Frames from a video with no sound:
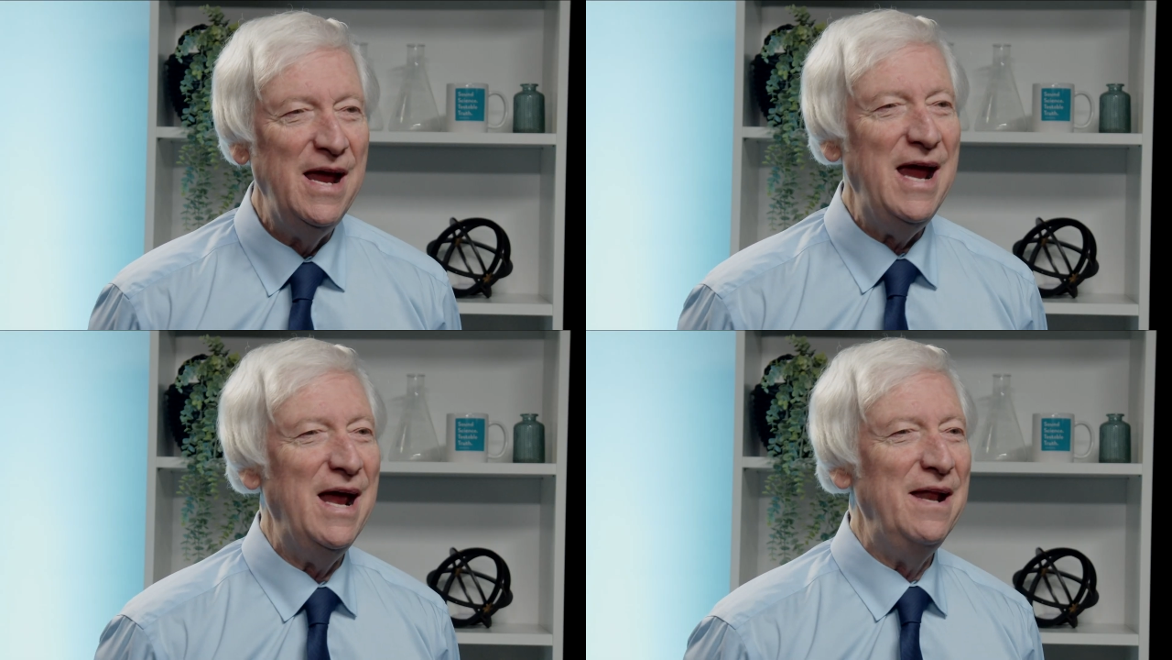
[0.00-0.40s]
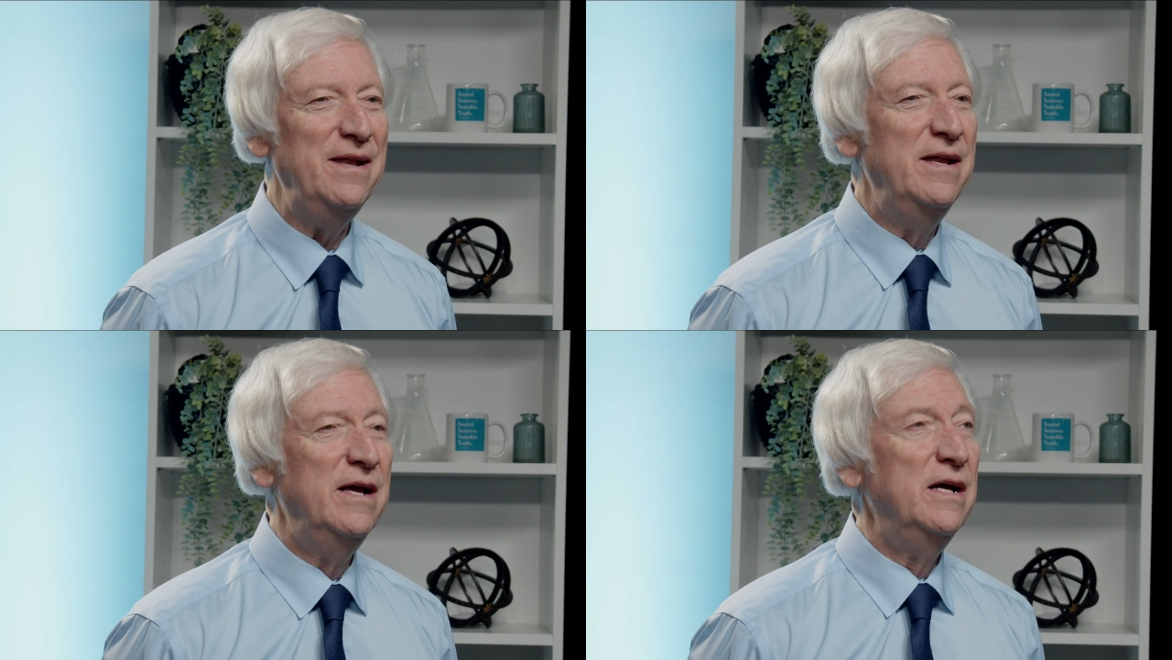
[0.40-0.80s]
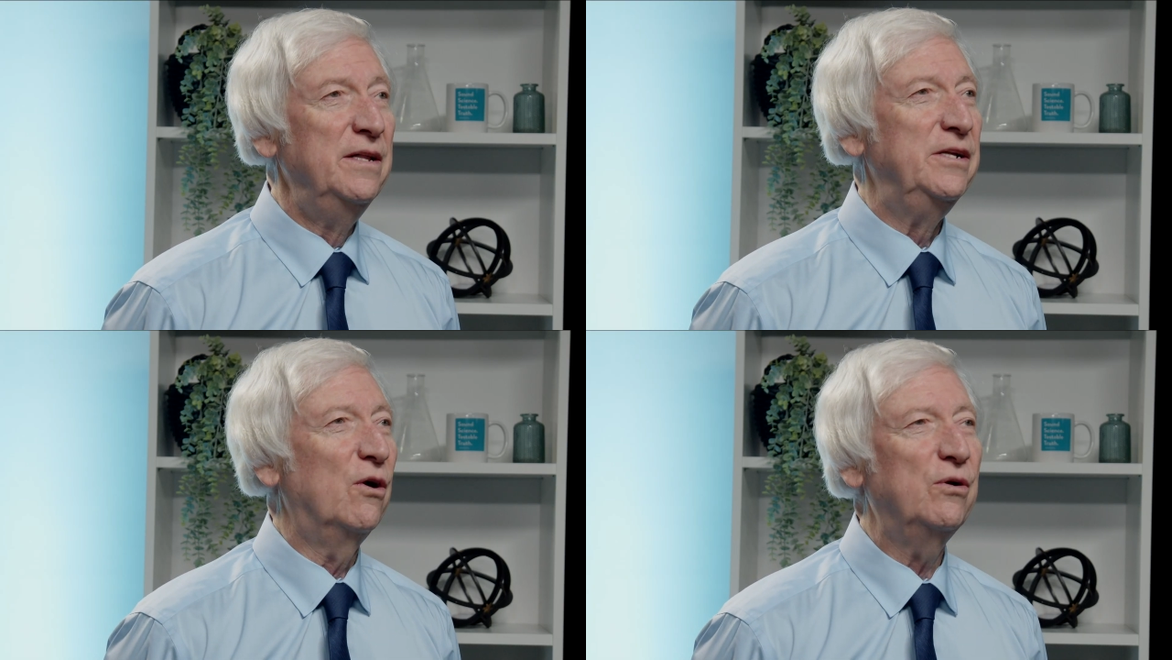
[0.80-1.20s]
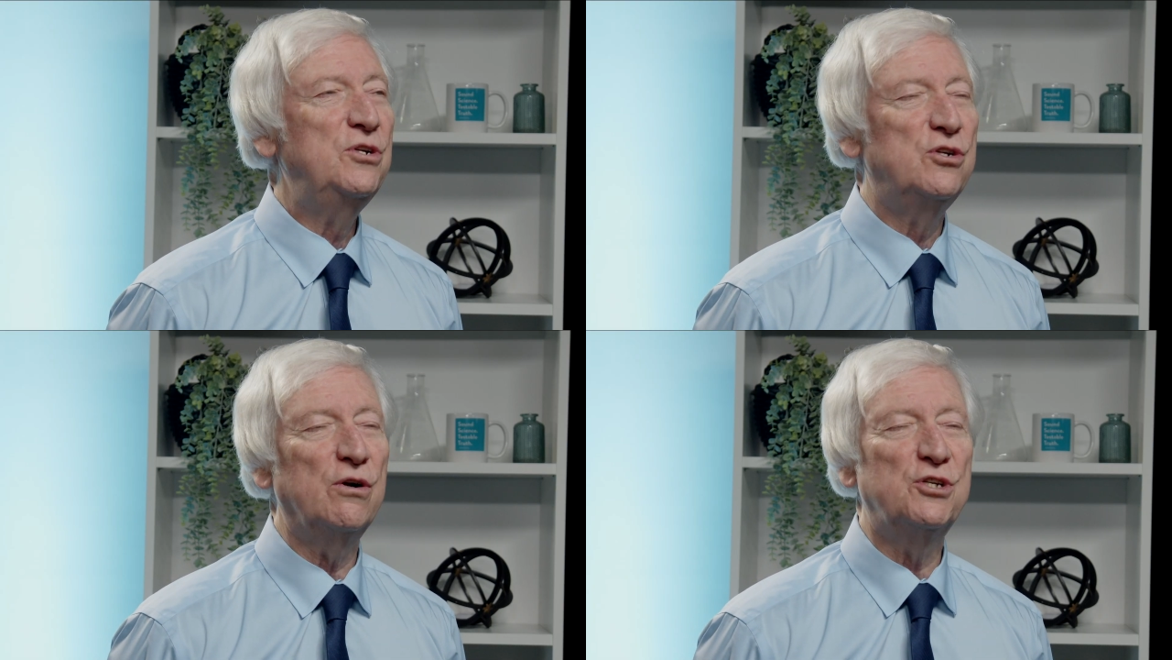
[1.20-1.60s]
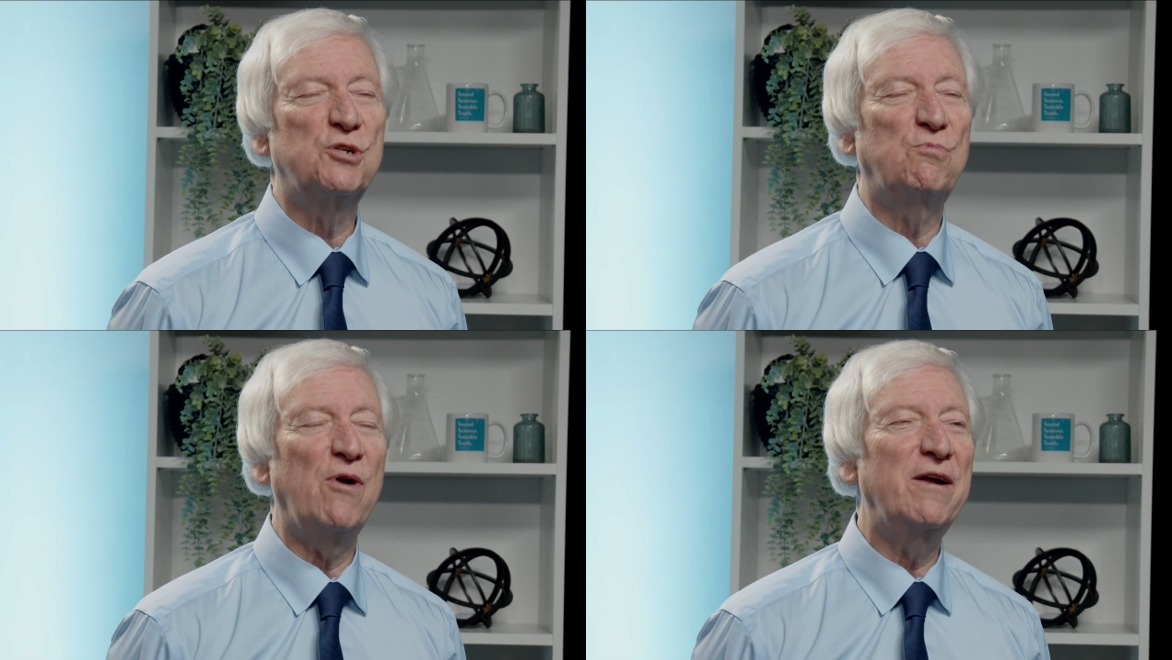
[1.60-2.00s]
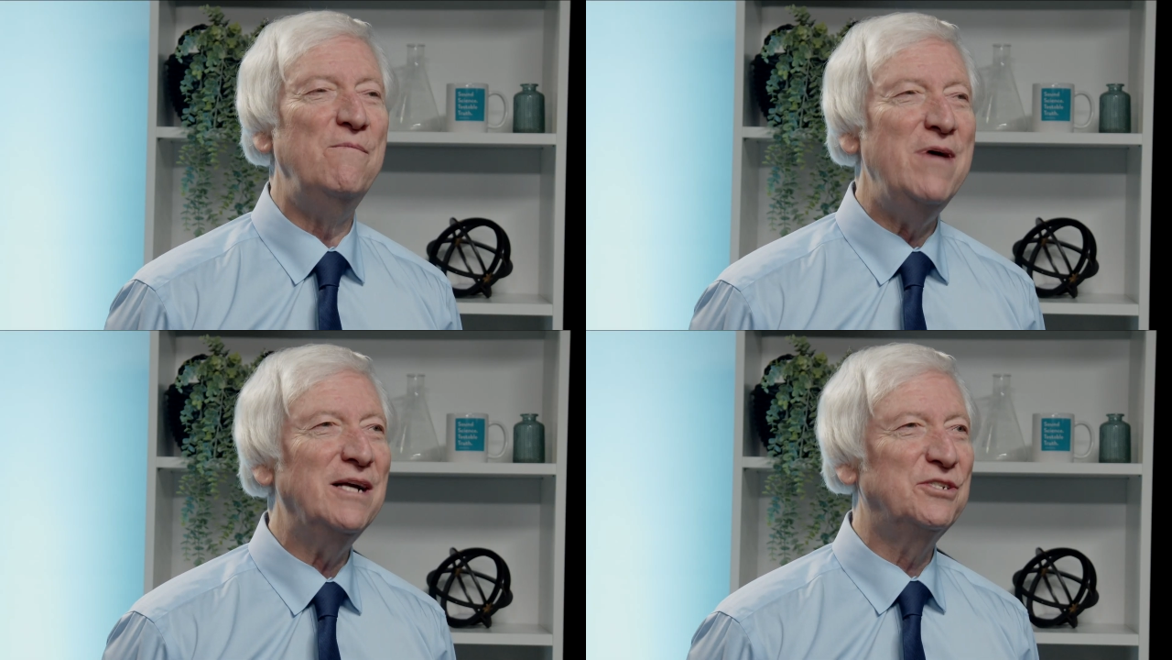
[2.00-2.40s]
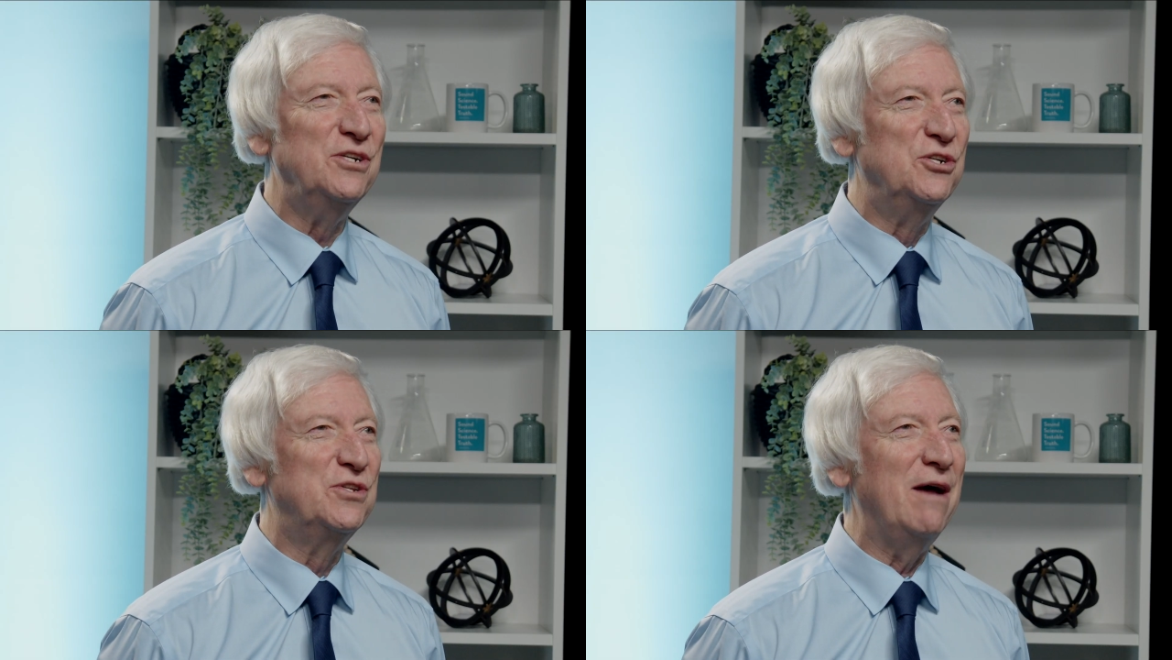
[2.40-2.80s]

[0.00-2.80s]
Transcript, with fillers: and the early church spread a message